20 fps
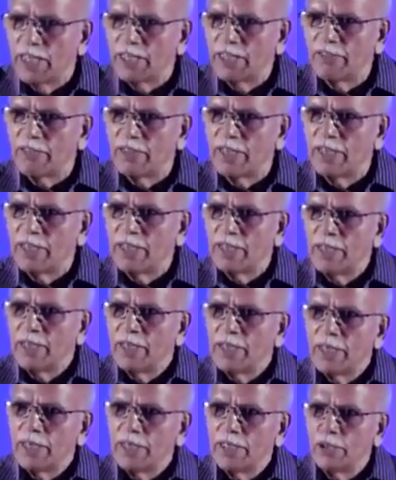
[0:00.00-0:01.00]
that he said,
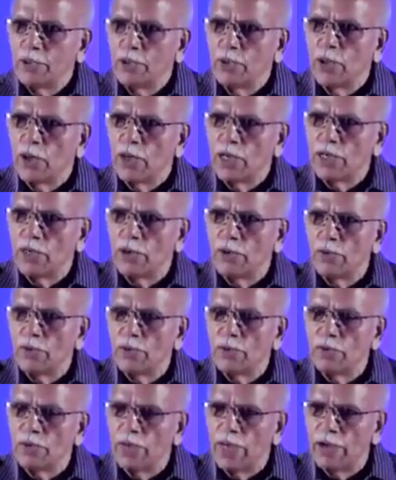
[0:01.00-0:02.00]
you all
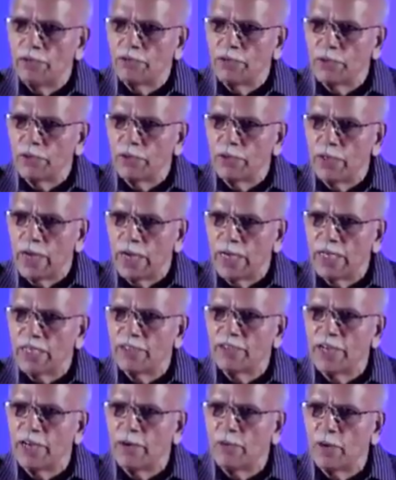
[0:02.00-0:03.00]
now have to
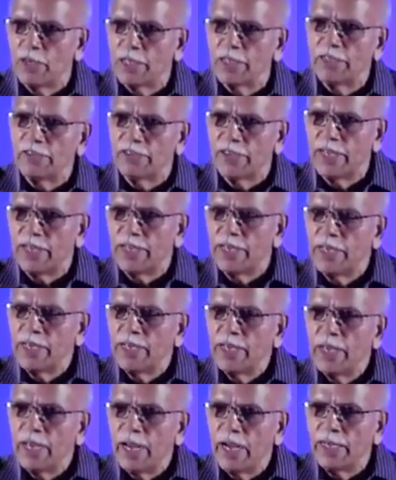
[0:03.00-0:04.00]
understand what he said
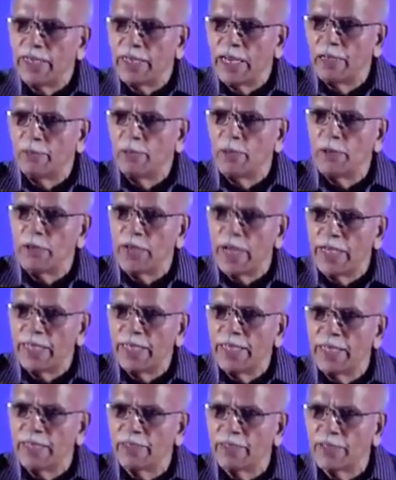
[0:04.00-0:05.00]
and tell me
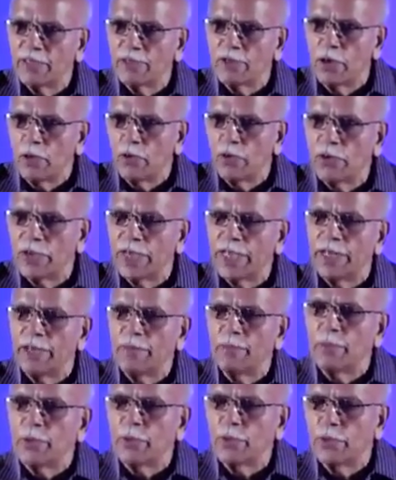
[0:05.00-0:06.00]
ideas as to how we can
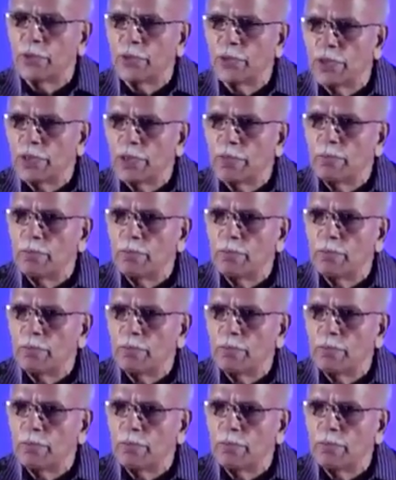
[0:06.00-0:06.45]
improve